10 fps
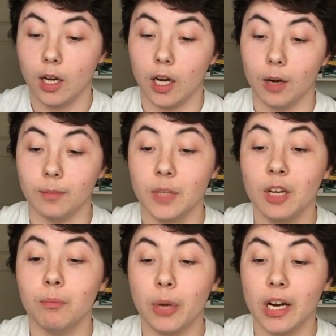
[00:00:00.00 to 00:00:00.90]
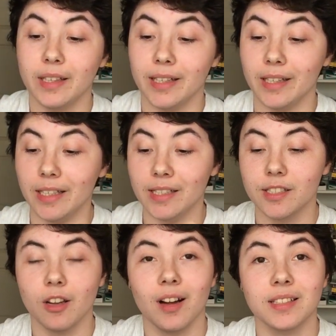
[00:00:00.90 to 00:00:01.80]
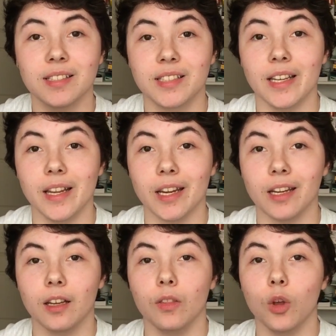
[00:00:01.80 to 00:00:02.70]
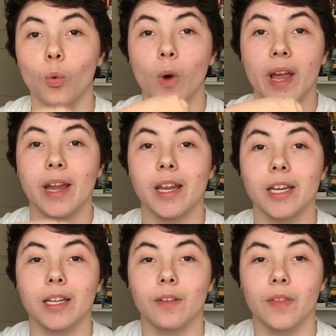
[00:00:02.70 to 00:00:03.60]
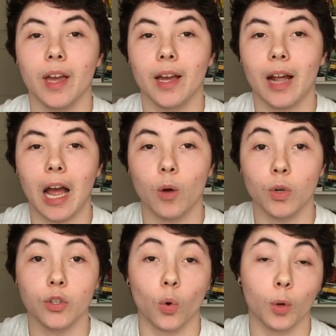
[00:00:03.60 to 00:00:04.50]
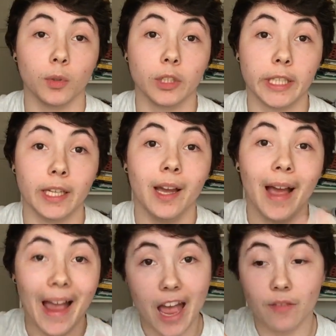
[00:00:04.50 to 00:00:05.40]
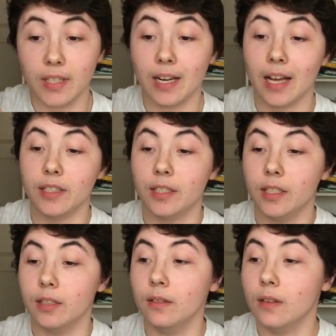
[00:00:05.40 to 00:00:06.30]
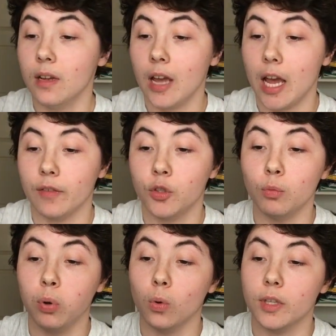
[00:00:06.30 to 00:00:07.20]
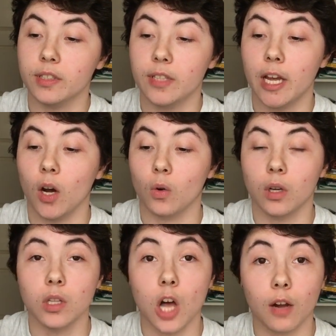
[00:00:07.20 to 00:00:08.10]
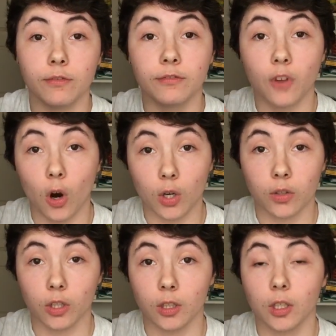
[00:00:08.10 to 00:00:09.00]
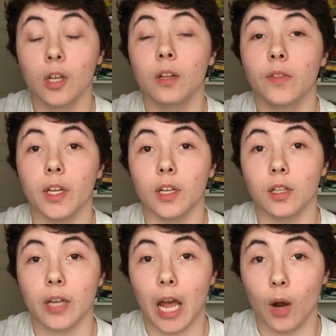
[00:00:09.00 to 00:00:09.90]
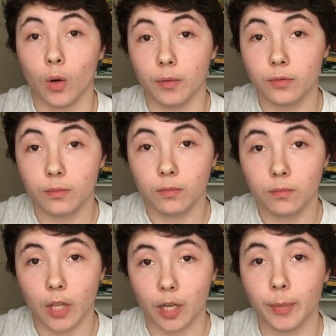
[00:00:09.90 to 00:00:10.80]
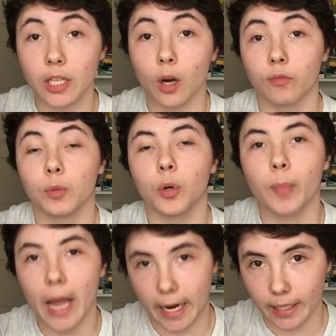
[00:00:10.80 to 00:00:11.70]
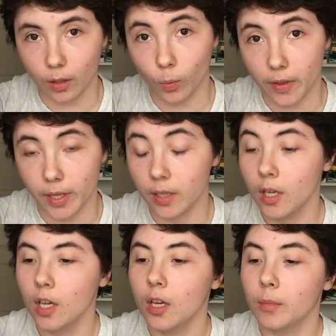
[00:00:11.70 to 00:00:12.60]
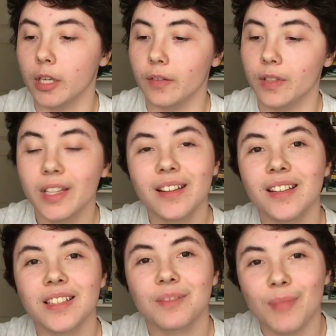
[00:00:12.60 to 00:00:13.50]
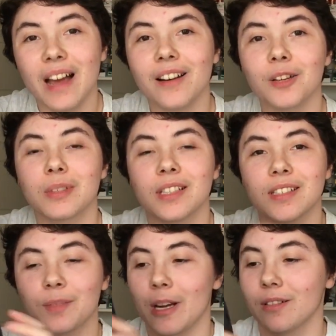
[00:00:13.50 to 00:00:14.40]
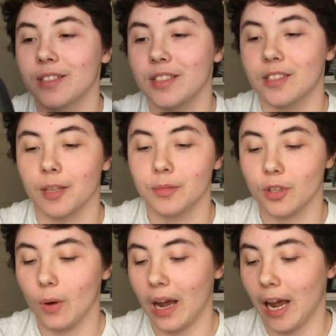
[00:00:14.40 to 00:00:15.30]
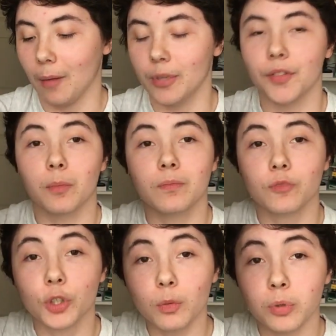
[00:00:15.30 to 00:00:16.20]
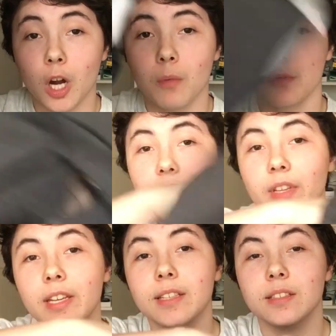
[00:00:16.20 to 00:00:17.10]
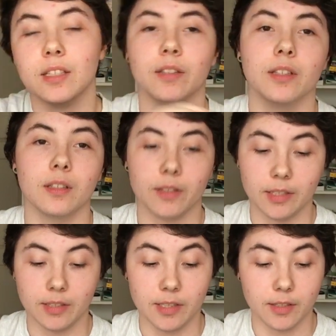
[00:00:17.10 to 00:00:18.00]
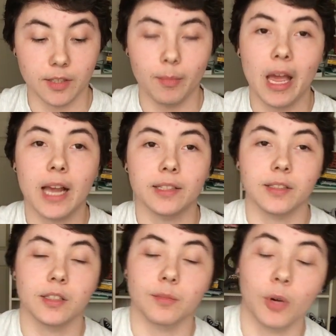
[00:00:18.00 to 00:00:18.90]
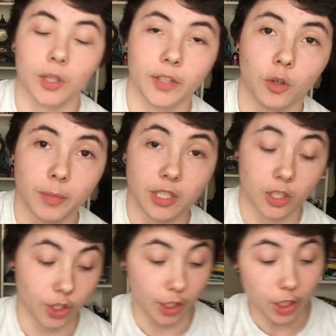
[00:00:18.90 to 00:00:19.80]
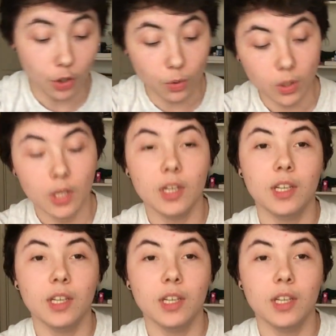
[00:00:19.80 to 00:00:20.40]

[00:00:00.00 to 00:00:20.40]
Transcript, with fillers: um, but it is not sitting the way that I would normally have it. I did have to pull this down a lot farther than I would like be comfortable packing with it. But even then it doesn't matter because this pouch sits up so high. But the real problem with this, and now this is the back, this is the part that would be touching you,